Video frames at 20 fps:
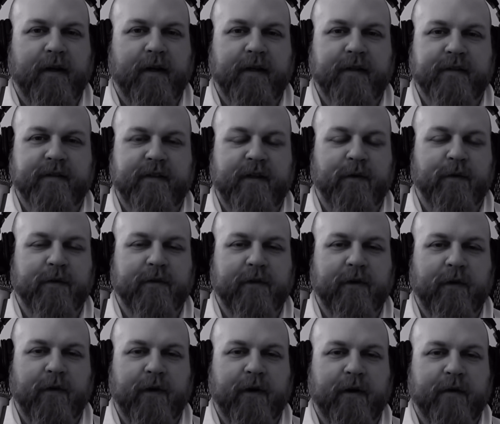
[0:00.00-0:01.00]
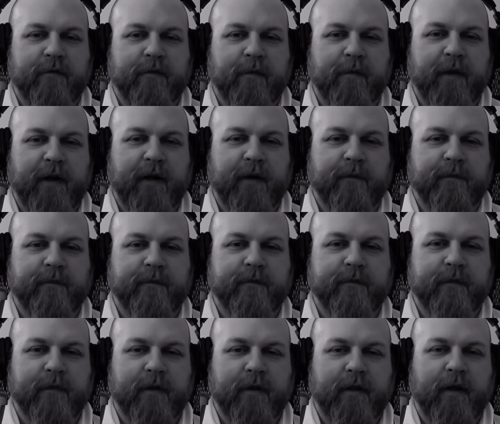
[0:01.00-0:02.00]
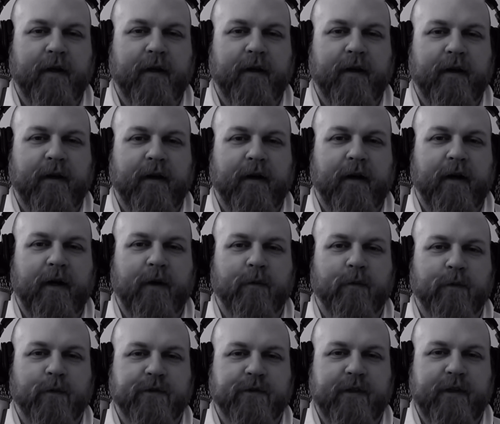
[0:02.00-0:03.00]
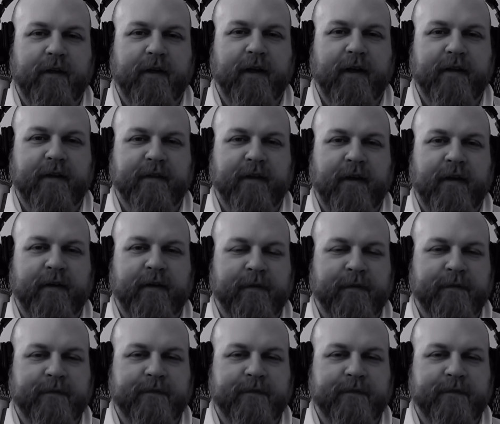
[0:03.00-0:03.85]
see what's going on from there. All right, we'll see you guys later.